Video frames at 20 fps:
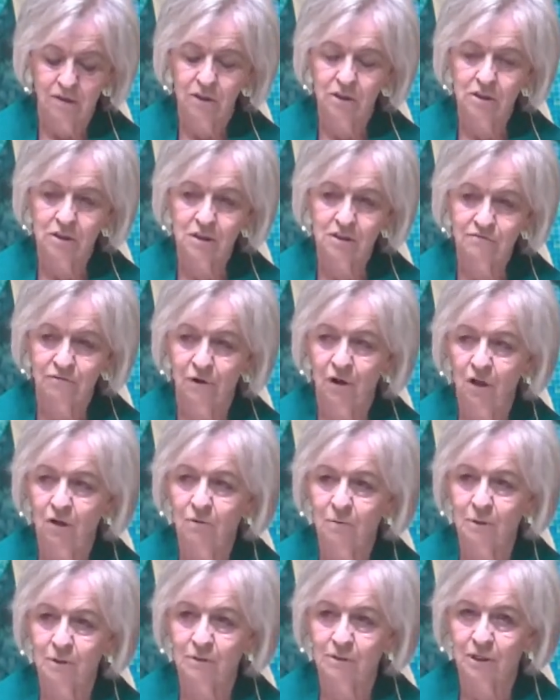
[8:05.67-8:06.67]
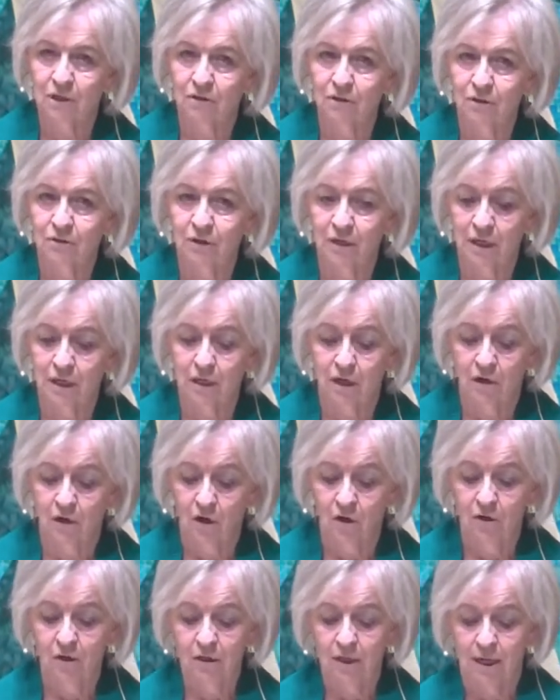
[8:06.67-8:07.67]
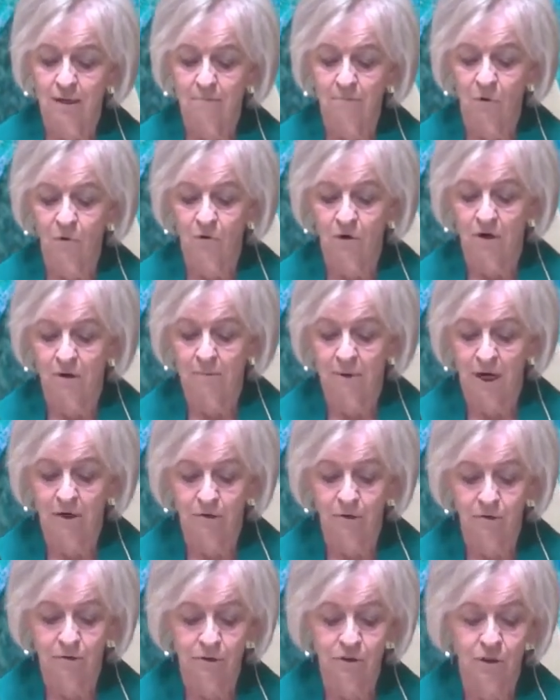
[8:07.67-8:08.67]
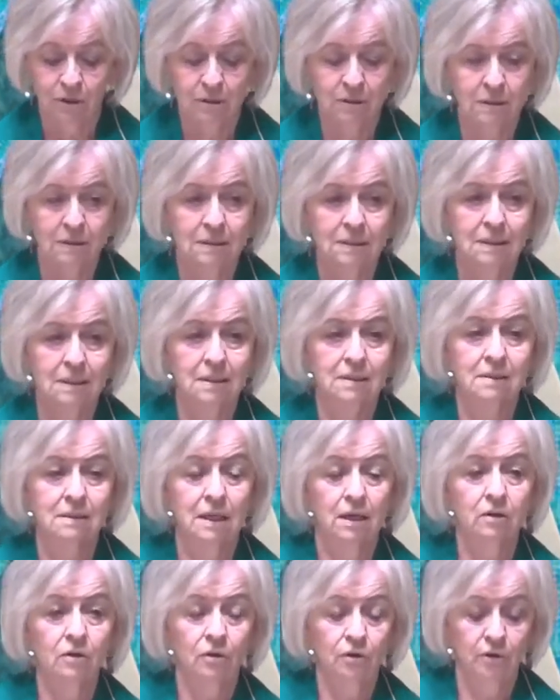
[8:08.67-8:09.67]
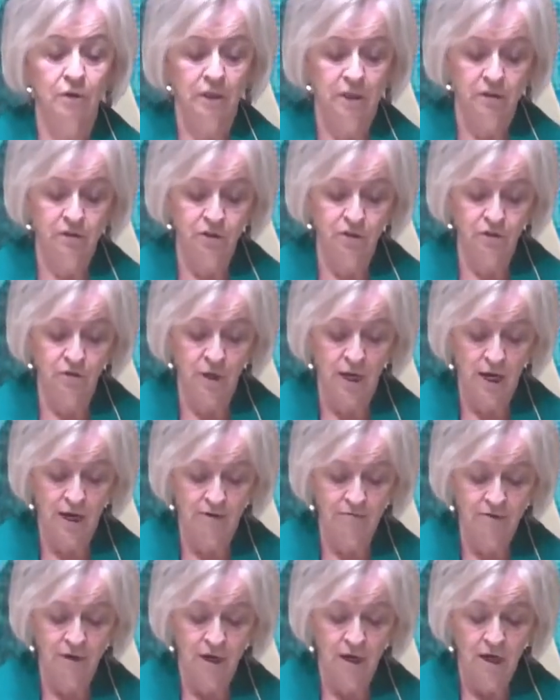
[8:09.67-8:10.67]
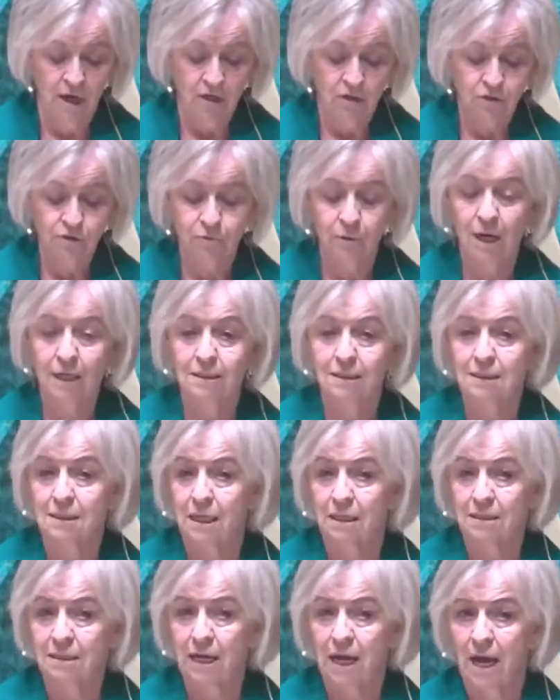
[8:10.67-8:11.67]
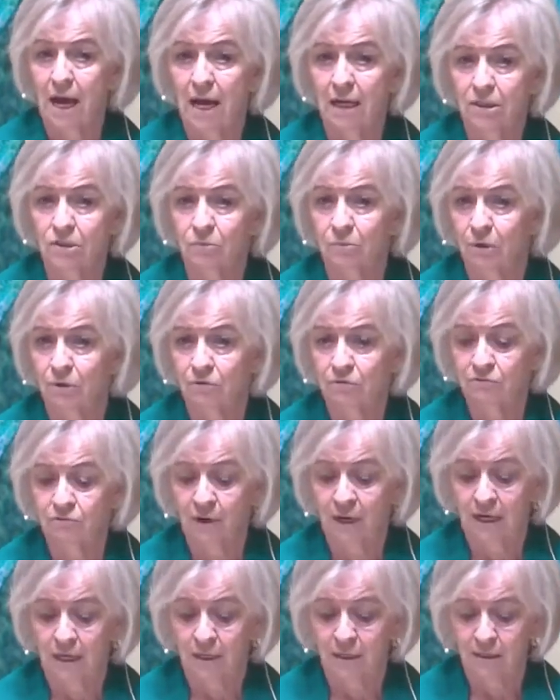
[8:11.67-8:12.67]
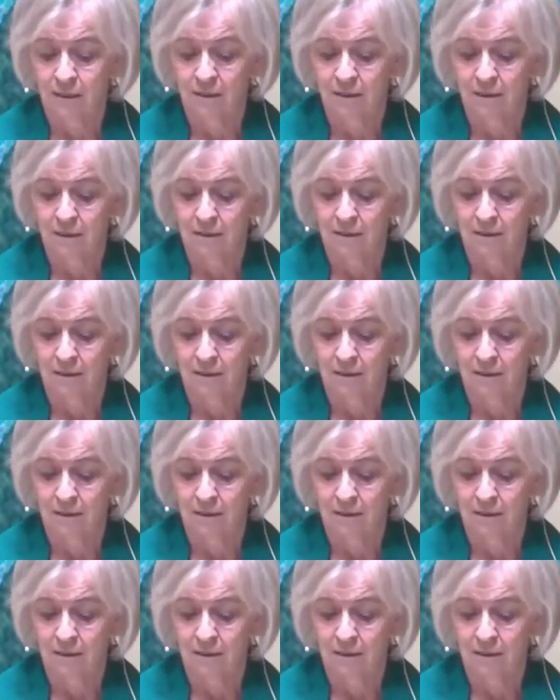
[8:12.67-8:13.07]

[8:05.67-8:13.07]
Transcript: Jesus' followers are learning a whole lot more about who Jesus is and learning to have trust and to act with faith.